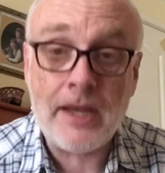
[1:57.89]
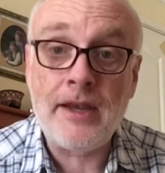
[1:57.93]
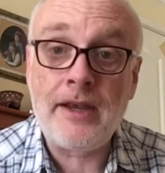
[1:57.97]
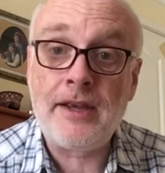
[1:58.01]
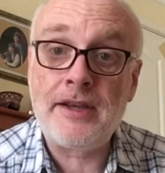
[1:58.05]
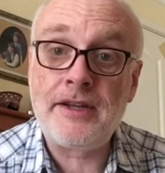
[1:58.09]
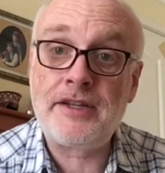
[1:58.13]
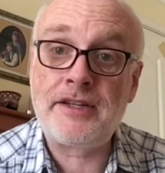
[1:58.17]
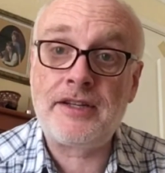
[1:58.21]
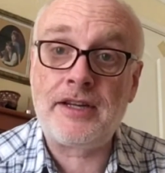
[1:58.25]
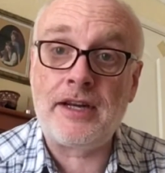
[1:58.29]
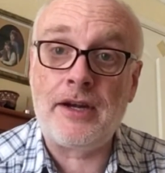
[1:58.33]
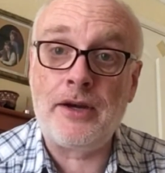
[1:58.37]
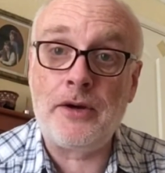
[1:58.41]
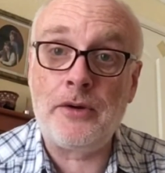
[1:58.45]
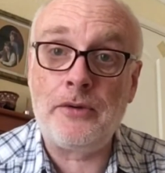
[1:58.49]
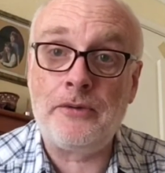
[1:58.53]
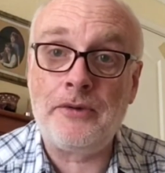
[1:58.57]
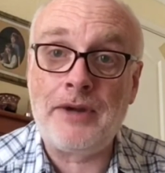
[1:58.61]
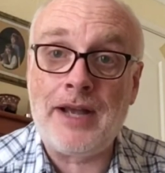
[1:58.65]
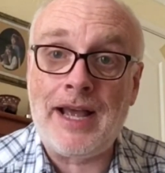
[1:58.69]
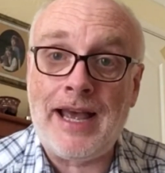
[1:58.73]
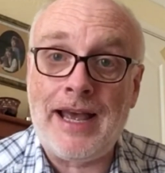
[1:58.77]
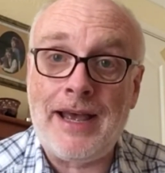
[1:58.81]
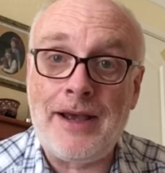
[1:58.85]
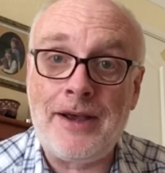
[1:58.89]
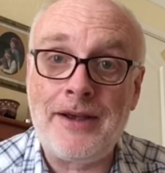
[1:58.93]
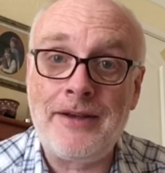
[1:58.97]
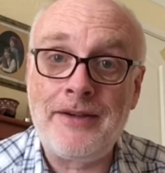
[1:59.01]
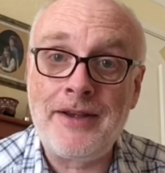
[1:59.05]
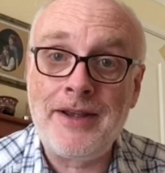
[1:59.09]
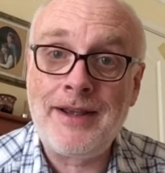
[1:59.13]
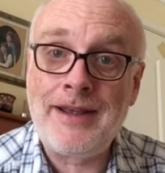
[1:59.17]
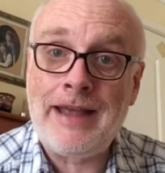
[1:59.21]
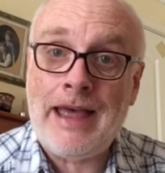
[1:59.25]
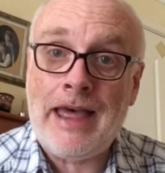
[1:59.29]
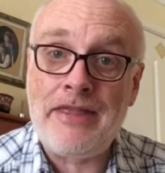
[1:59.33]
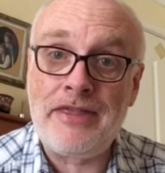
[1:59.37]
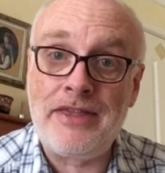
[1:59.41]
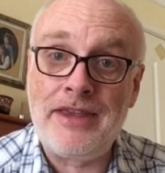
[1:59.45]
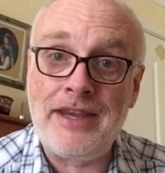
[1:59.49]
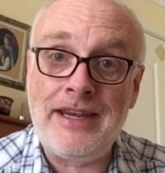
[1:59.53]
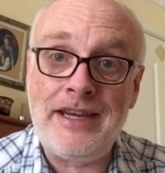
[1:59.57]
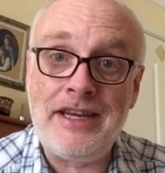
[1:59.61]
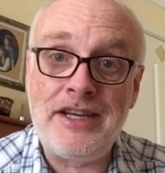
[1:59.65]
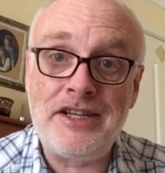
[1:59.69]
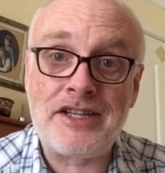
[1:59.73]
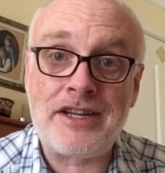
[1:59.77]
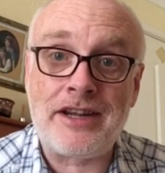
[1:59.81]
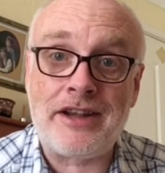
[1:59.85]
So
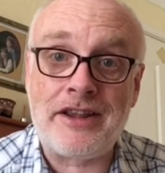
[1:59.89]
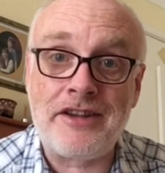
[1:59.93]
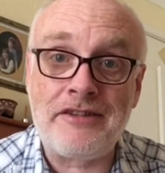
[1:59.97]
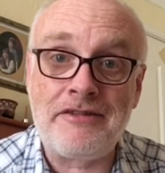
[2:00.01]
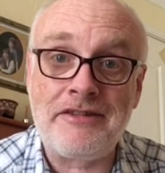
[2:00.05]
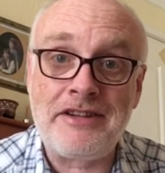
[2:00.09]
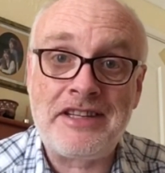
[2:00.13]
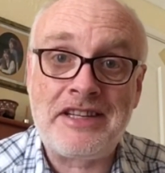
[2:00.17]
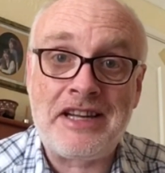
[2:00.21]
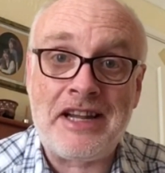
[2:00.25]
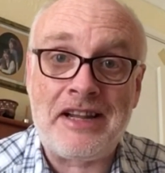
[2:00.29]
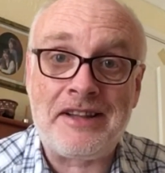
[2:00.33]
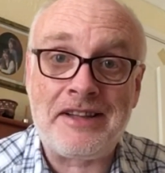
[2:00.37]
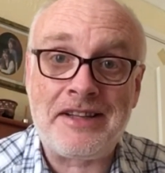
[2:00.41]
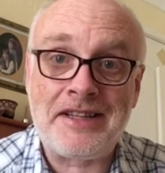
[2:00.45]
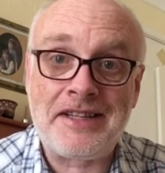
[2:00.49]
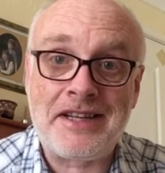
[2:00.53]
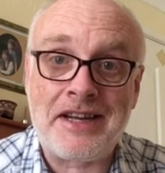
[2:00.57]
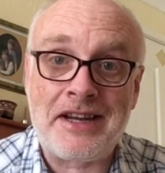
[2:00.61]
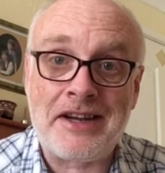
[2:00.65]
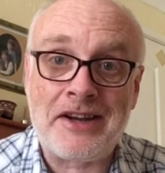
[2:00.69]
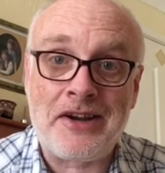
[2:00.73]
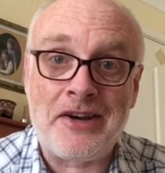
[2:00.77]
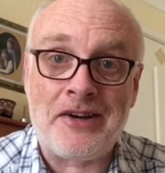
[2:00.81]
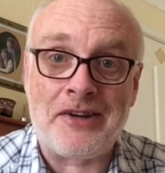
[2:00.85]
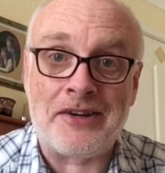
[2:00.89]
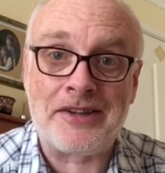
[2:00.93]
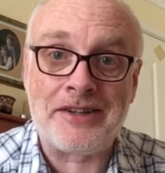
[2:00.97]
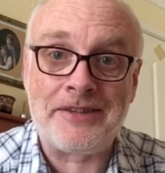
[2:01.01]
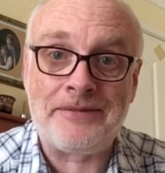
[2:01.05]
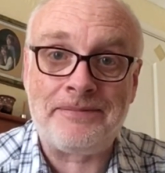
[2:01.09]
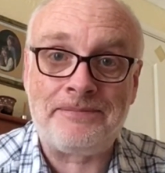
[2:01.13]
these are the results I got.